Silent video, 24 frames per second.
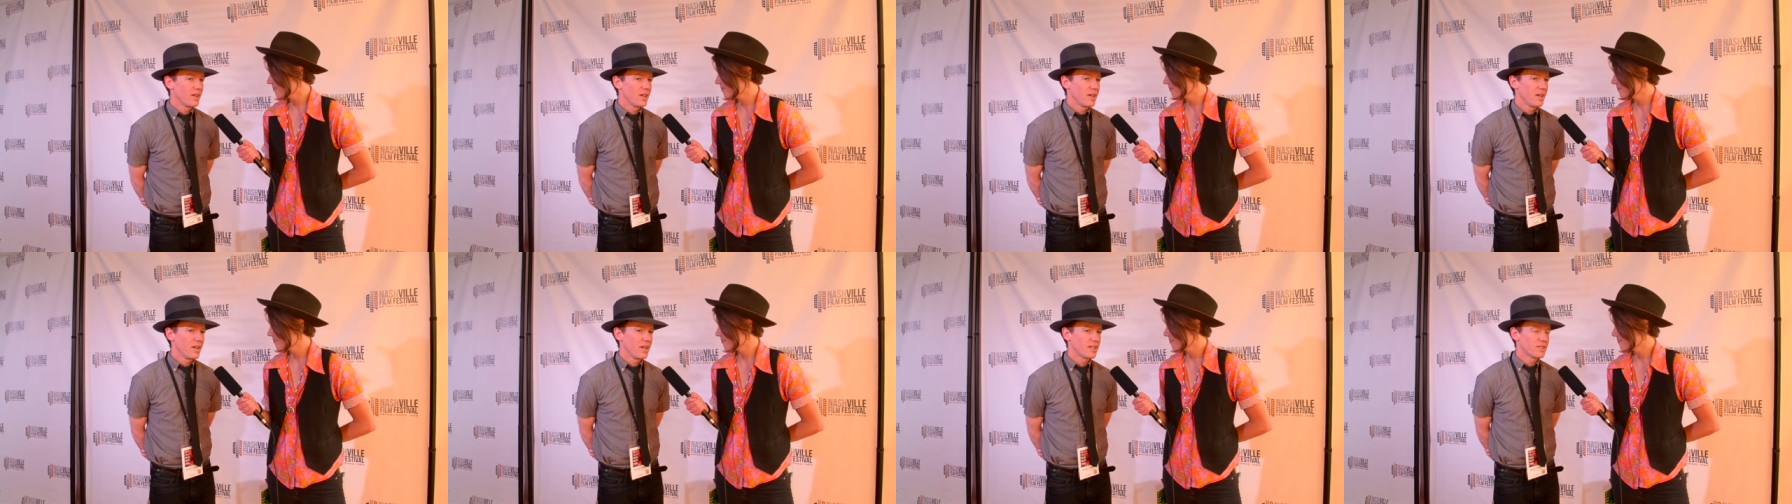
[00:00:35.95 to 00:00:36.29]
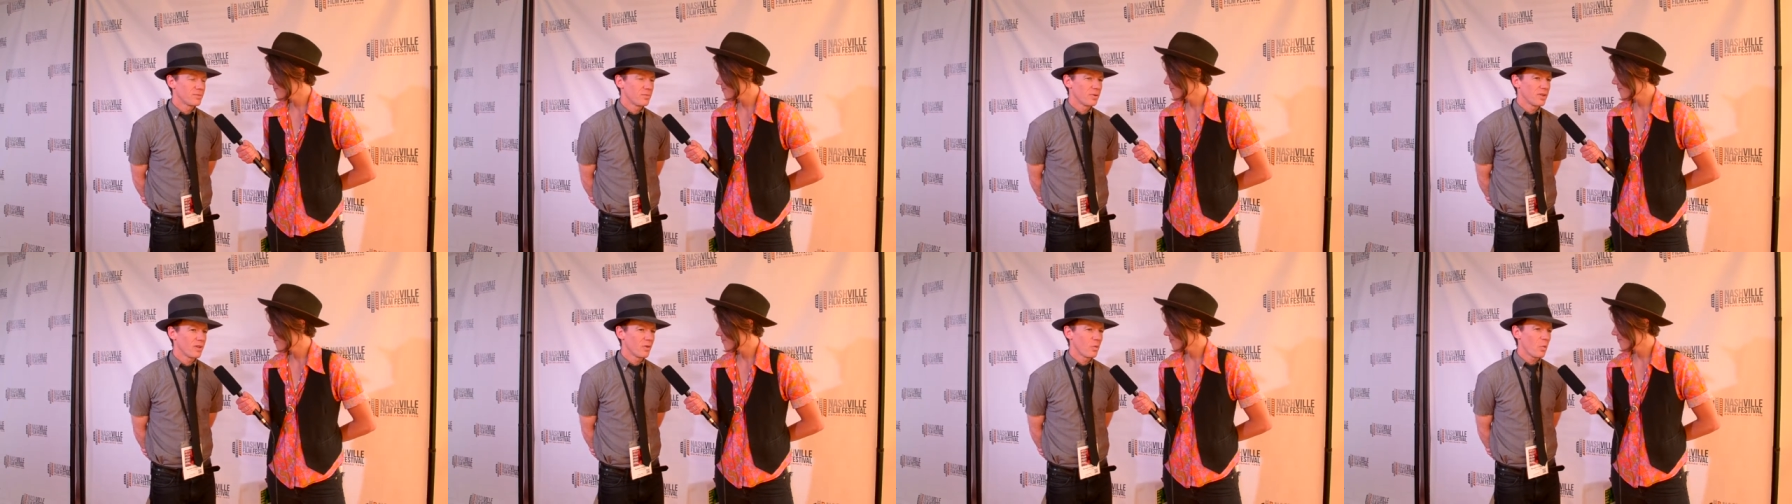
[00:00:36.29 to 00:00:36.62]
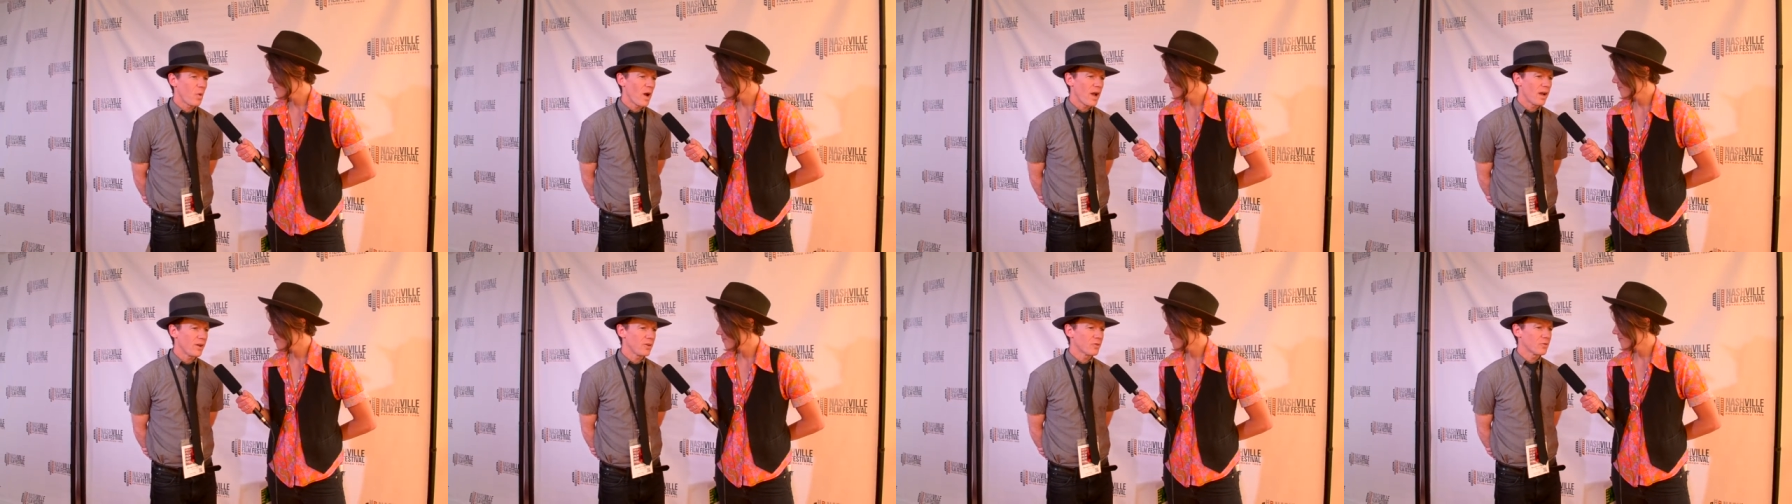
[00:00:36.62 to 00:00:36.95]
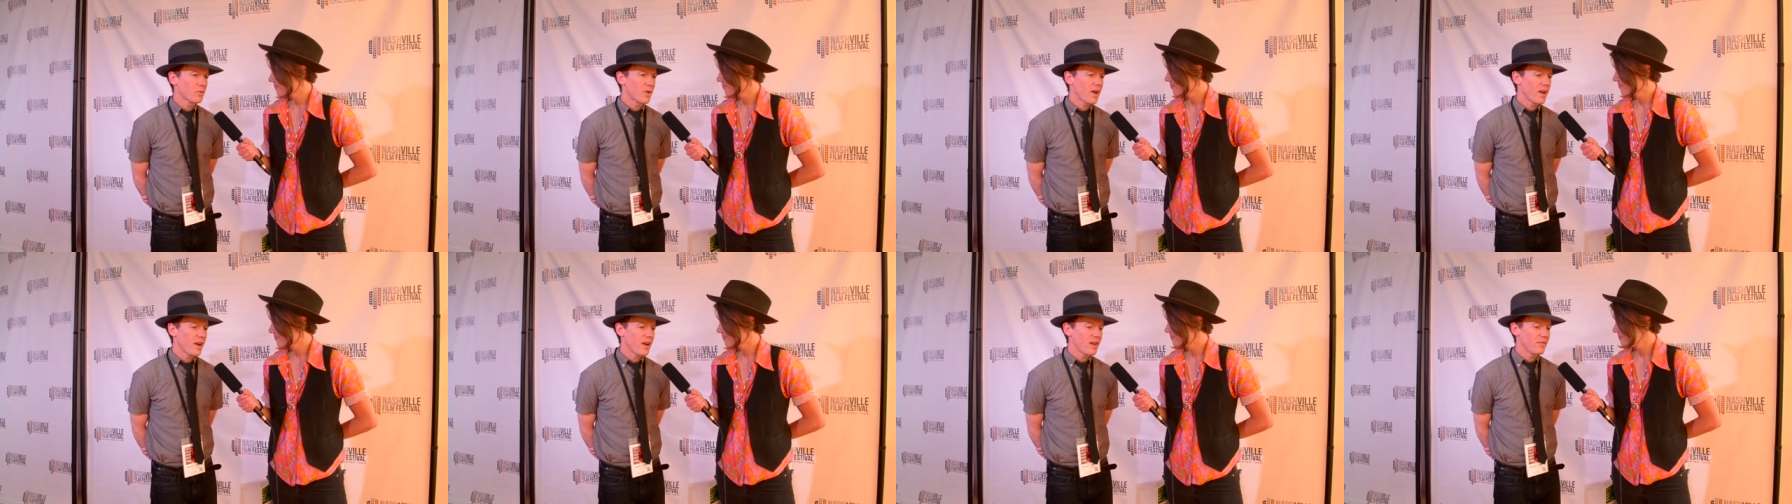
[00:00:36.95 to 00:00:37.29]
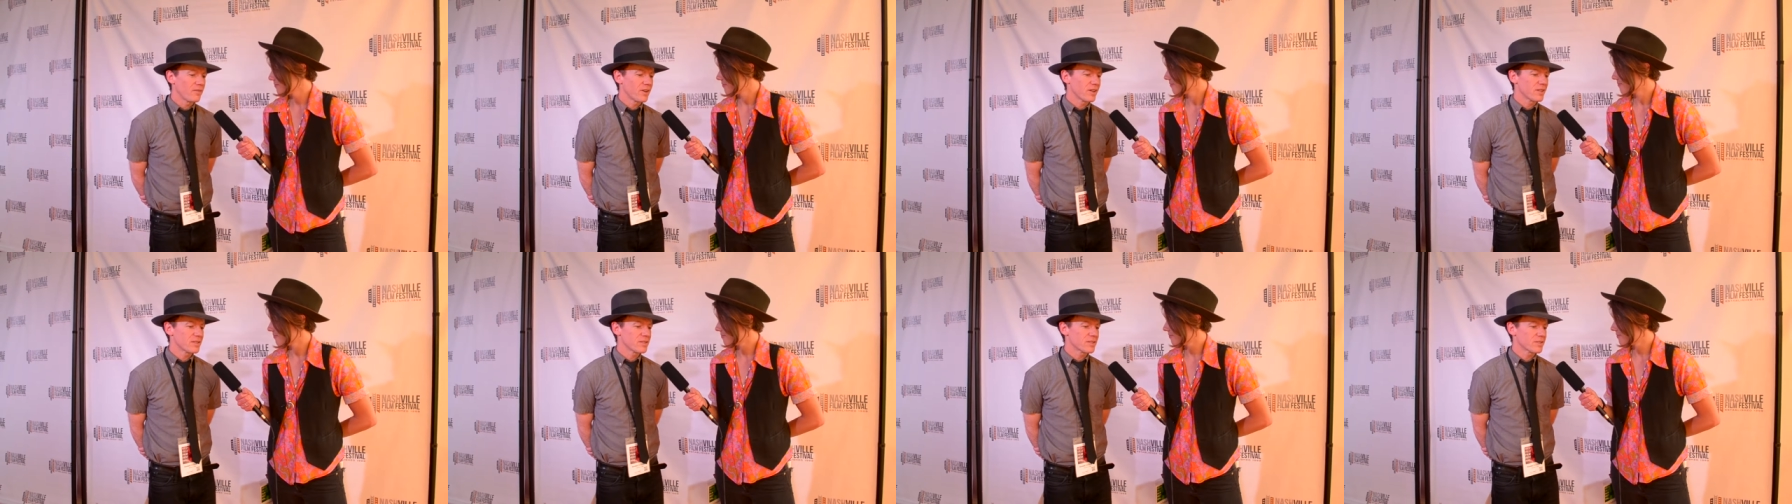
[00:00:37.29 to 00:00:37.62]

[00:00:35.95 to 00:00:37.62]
it's been a wild ride, very